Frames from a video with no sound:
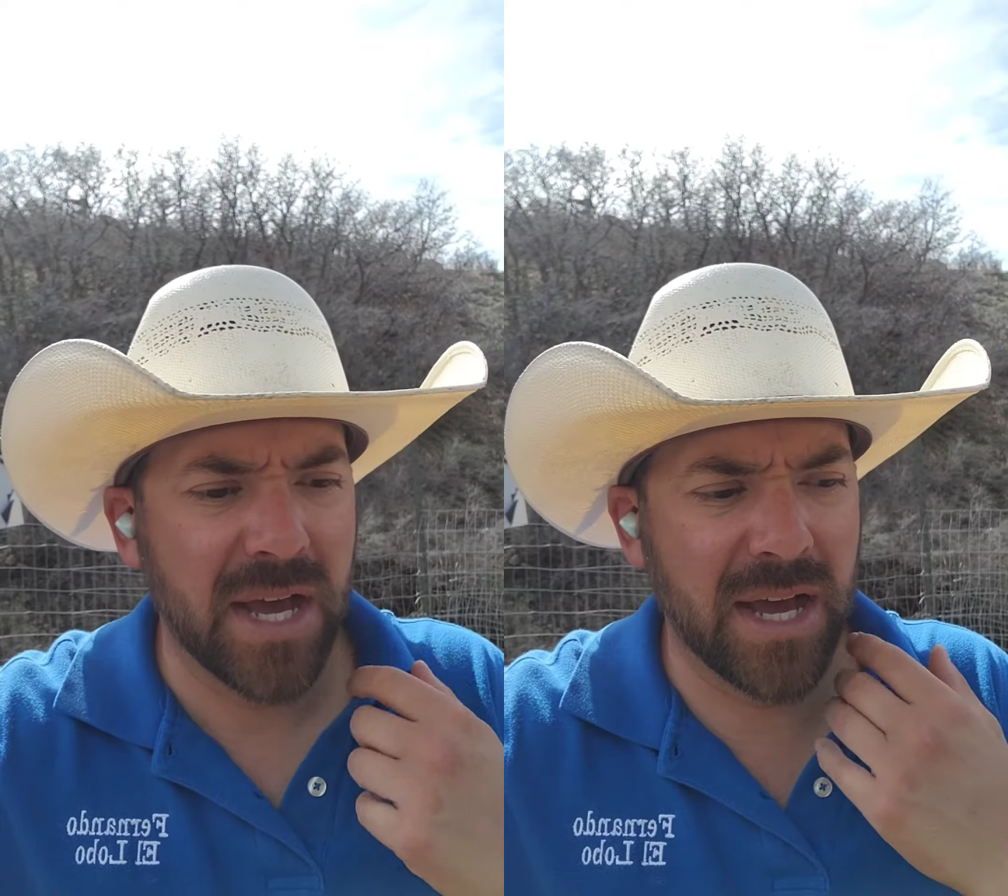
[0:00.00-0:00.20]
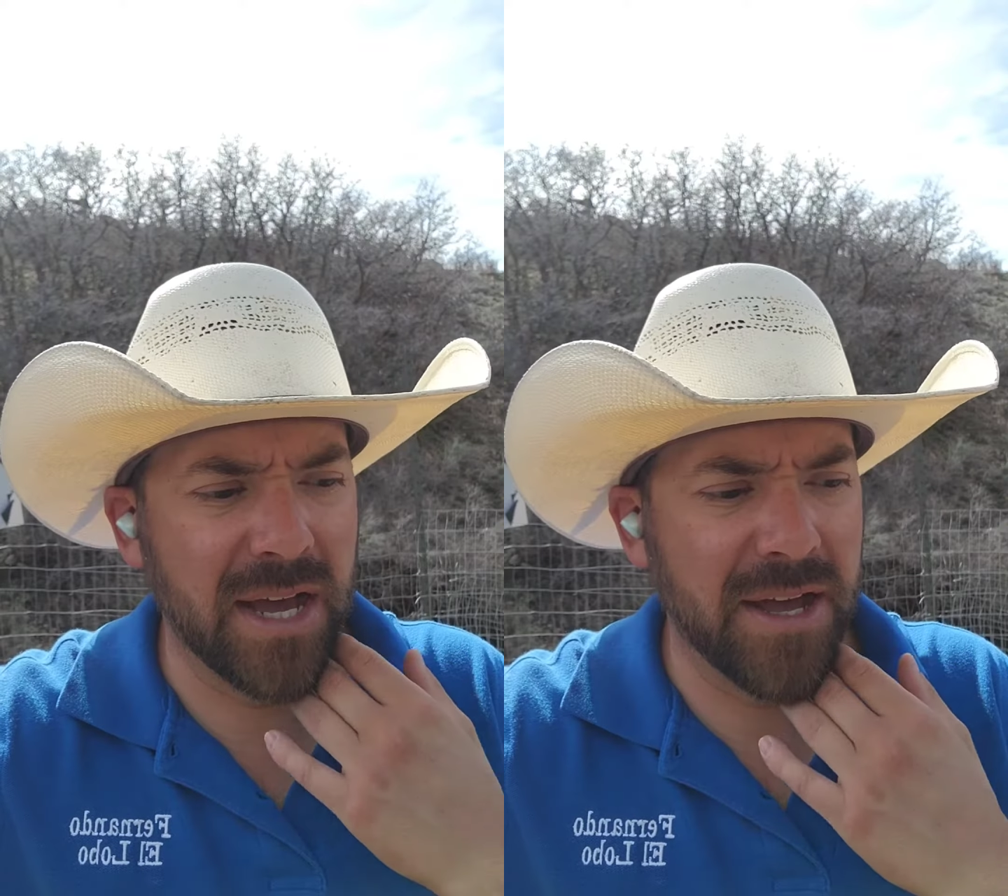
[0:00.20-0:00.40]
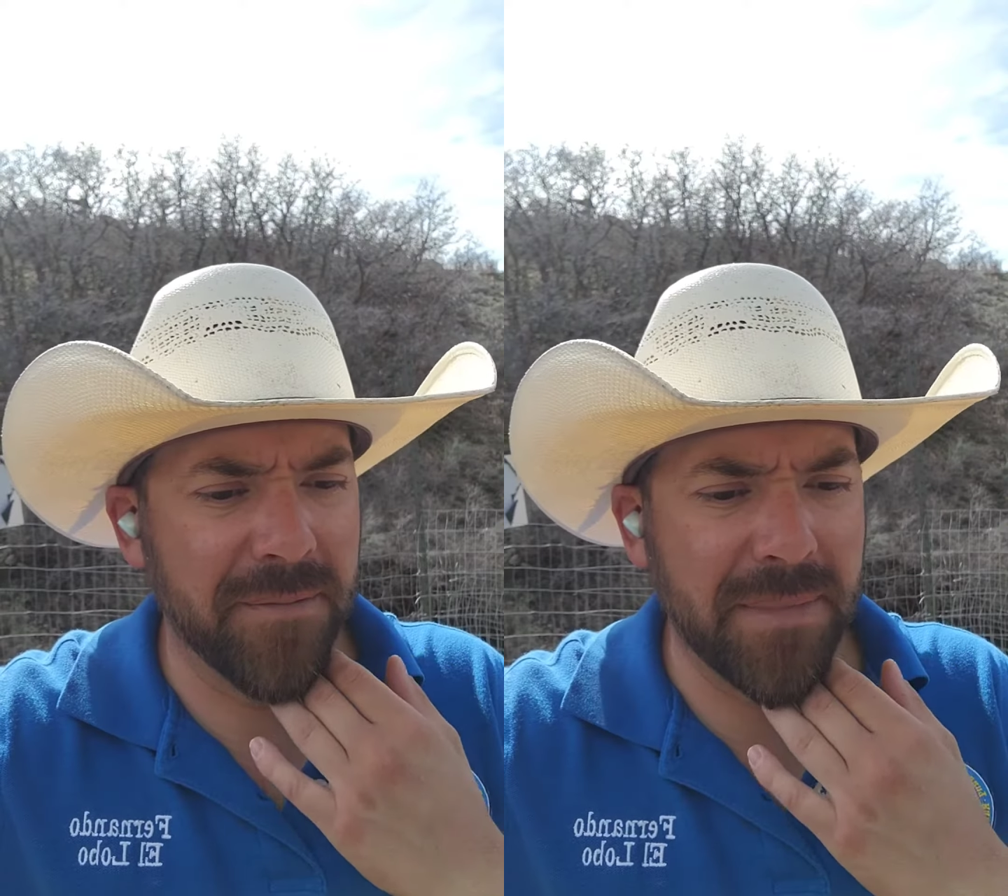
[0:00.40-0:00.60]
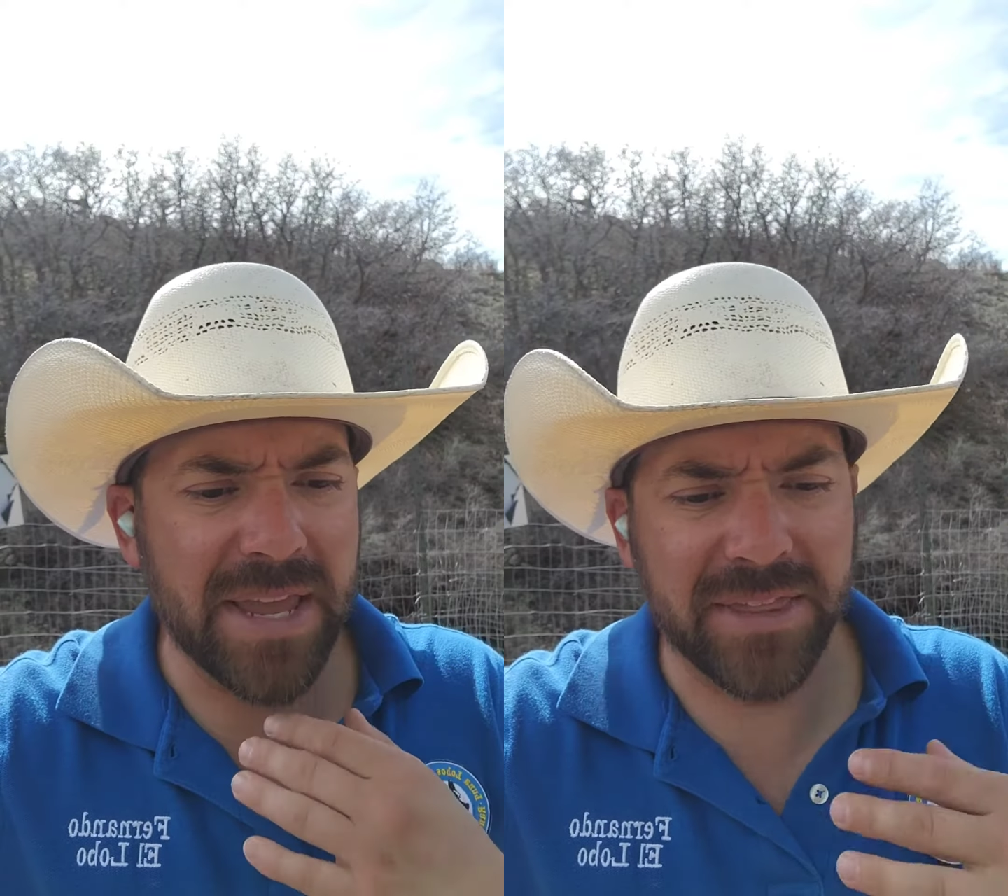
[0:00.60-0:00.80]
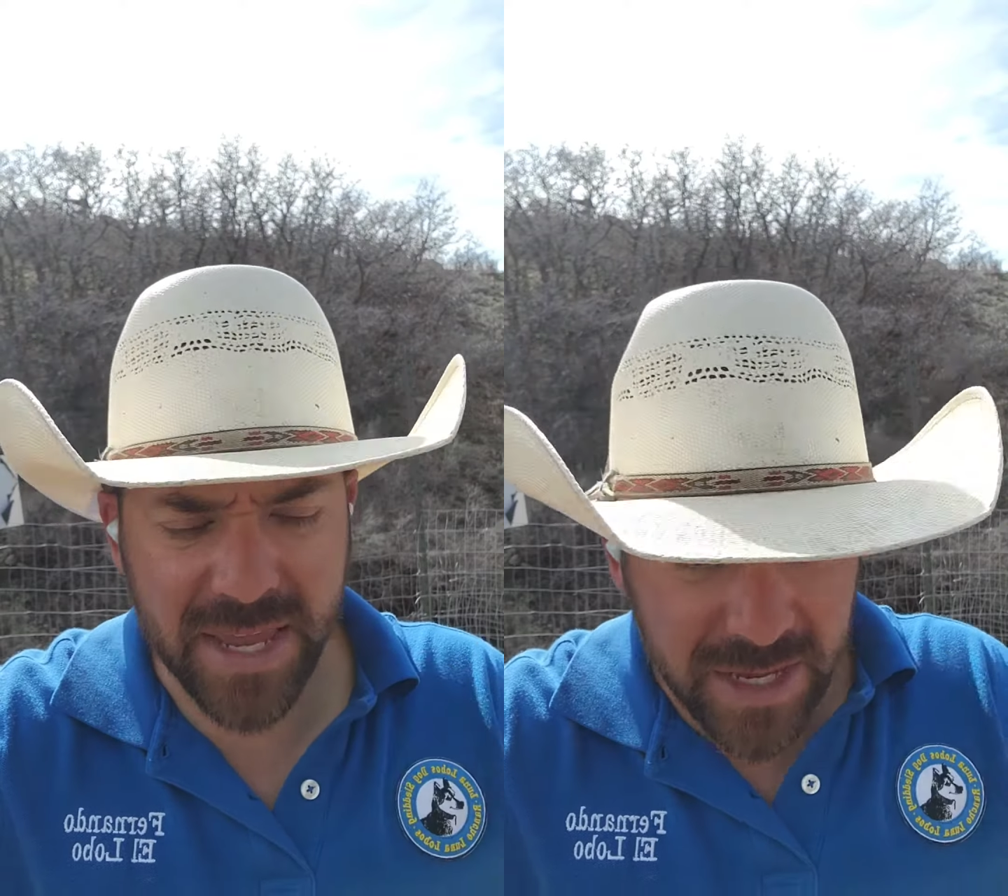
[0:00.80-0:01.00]
um,
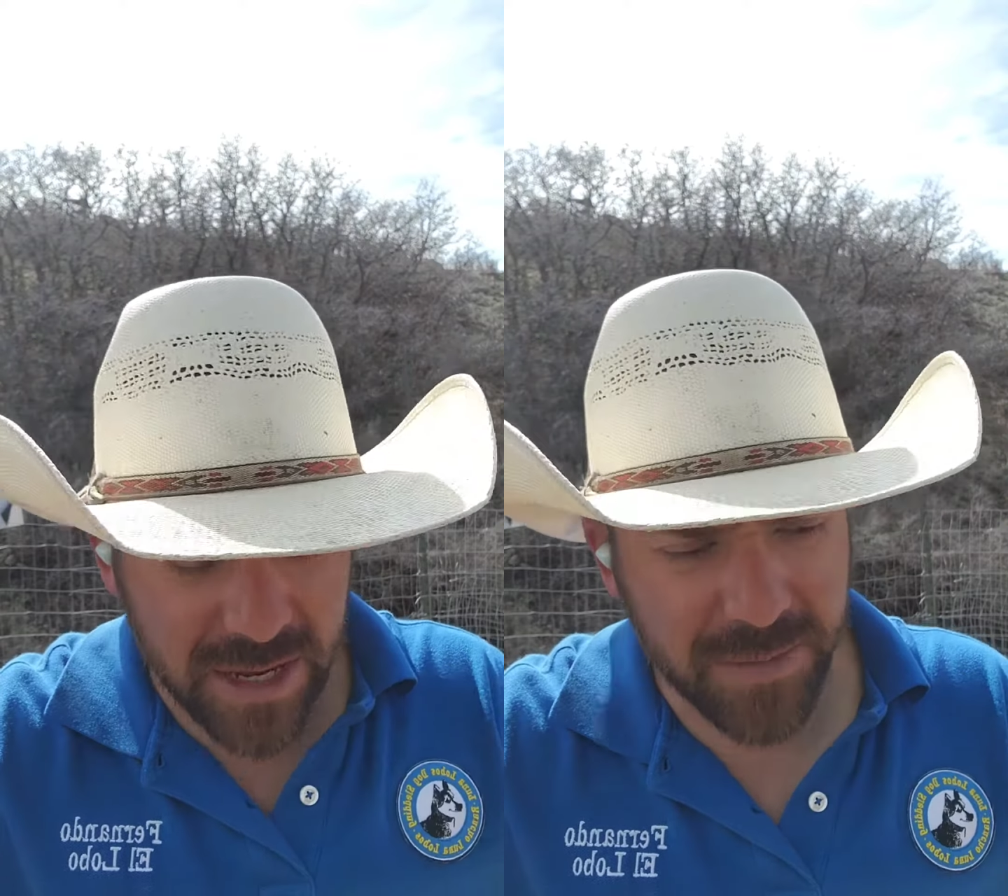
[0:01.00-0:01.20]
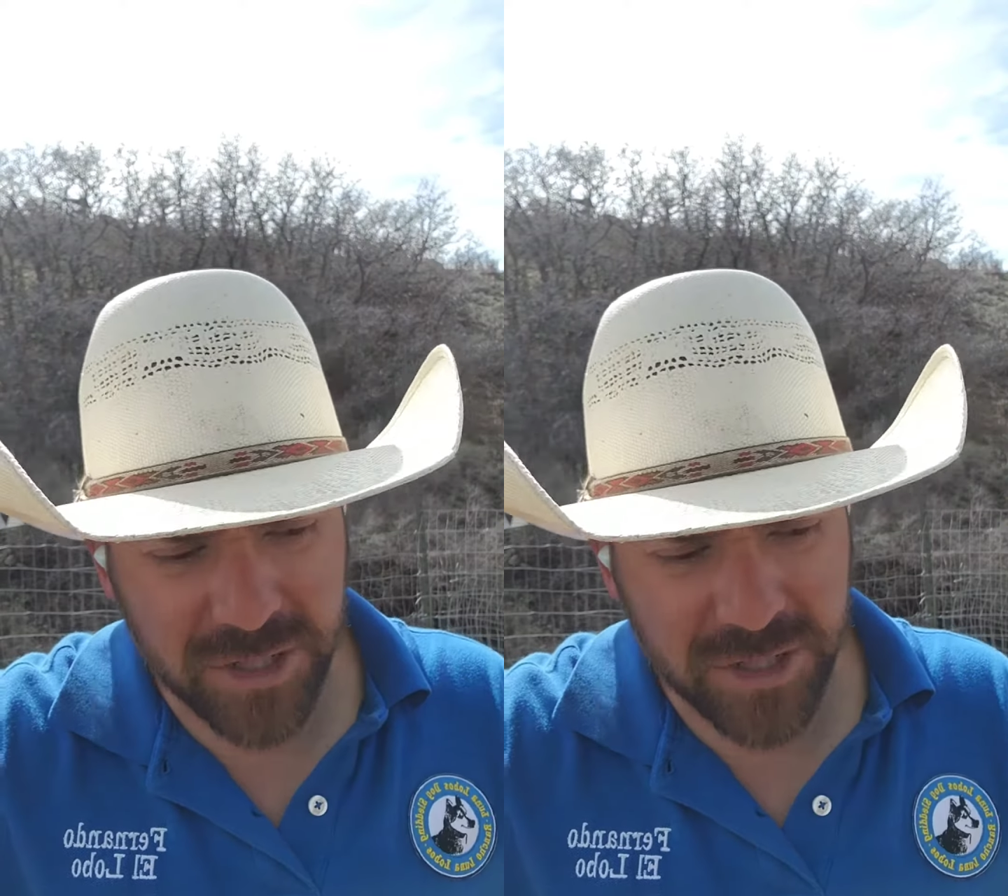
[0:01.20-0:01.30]
my thinking,